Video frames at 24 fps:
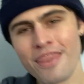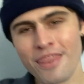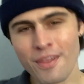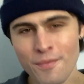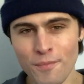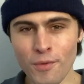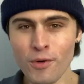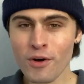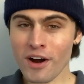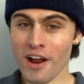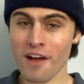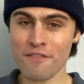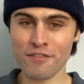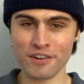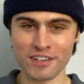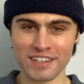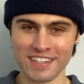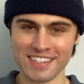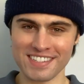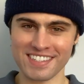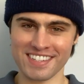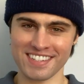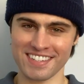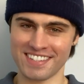The more
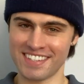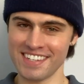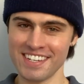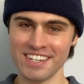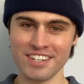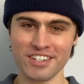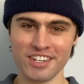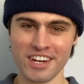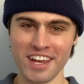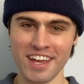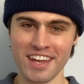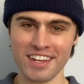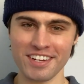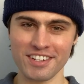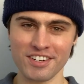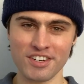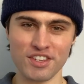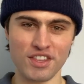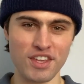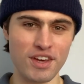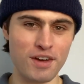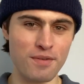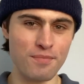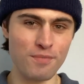effortless the scene
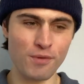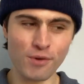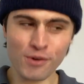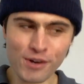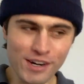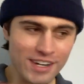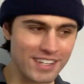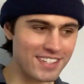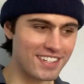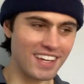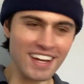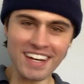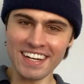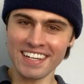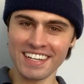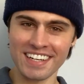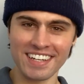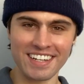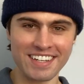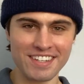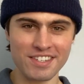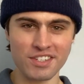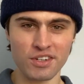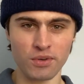change, the more exciting
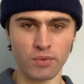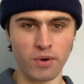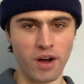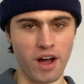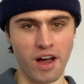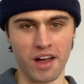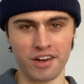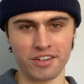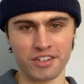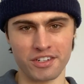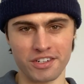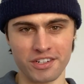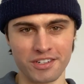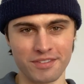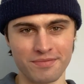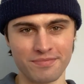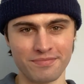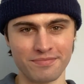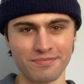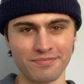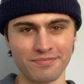it is to watch.